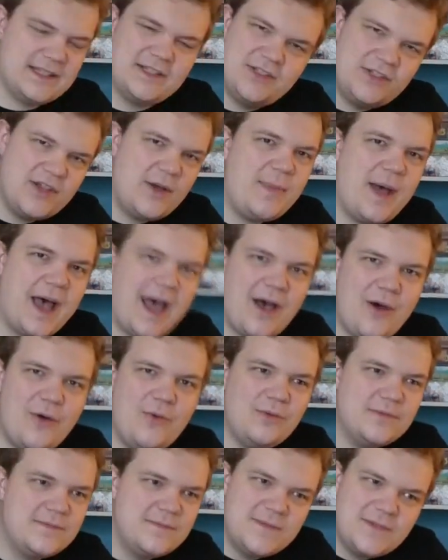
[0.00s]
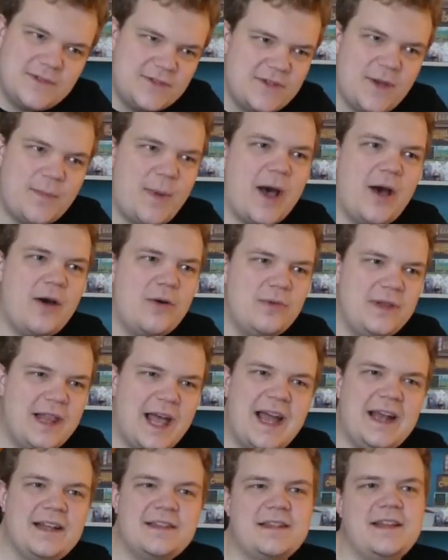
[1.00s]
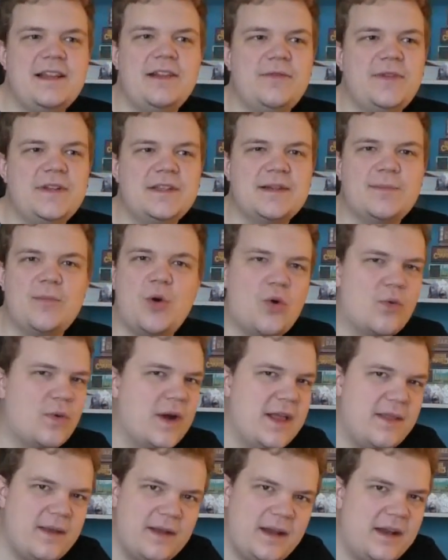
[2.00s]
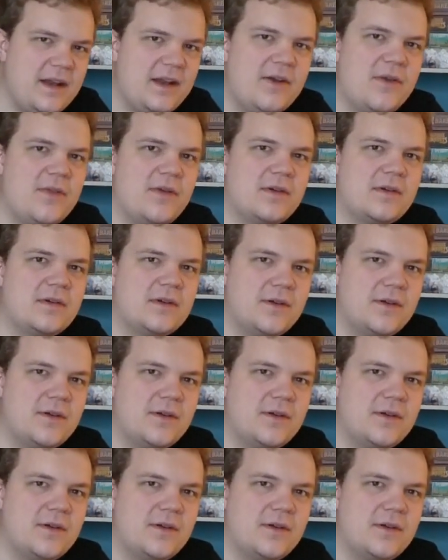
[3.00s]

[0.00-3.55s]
somehow lions and elephants are more rare than any other